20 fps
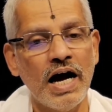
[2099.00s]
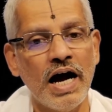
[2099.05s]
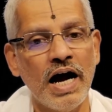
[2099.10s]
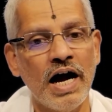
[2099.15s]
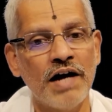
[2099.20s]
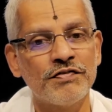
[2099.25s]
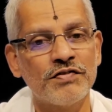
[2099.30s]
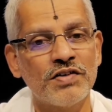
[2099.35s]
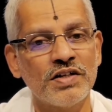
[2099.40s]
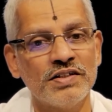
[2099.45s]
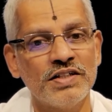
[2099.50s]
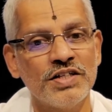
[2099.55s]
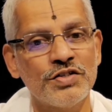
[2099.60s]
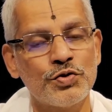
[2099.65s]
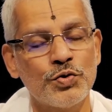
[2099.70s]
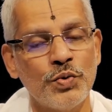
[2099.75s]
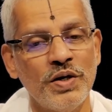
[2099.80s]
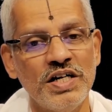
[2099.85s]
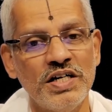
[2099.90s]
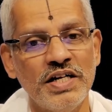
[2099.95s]
After these
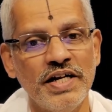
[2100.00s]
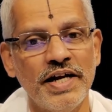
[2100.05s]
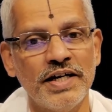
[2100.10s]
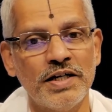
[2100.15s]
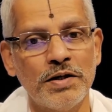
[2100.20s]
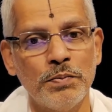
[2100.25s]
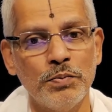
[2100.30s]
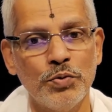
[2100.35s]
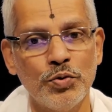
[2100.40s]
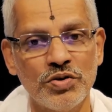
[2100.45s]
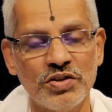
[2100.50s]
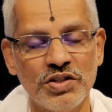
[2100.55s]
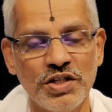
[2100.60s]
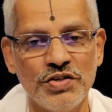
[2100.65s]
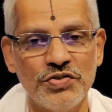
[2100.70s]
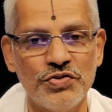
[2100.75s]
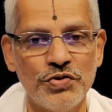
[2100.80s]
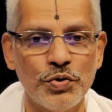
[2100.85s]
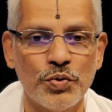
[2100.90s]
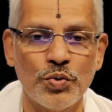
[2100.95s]
28
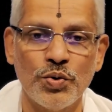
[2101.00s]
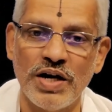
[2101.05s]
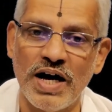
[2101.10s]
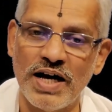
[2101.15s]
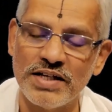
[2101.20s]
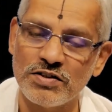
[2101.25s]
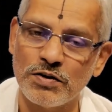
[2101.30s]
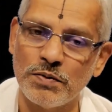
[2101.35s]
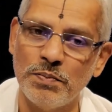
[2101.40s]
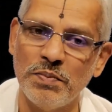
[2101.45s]
Moorthis, you could ask